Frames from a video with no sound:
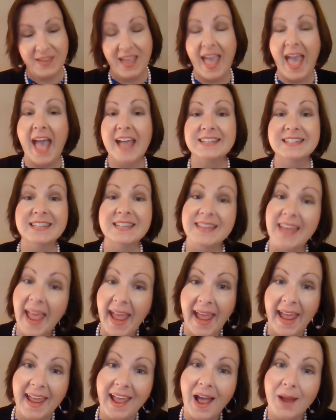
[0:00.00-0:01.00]
And
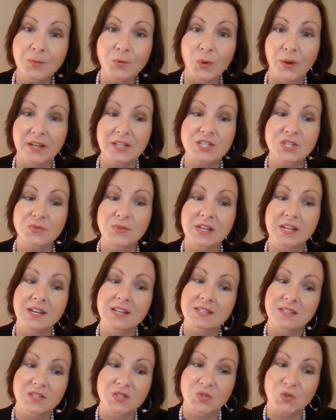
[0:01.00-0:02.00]
today I'm going to read a
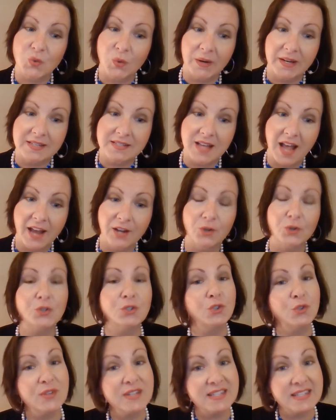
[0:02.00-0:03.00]
story titled
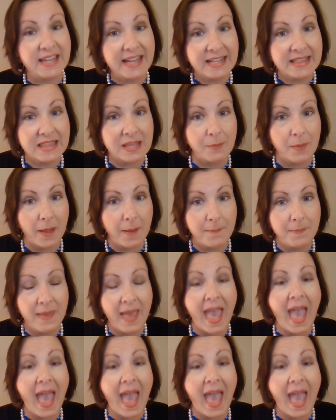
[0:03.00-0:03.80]
Chrysanthemum.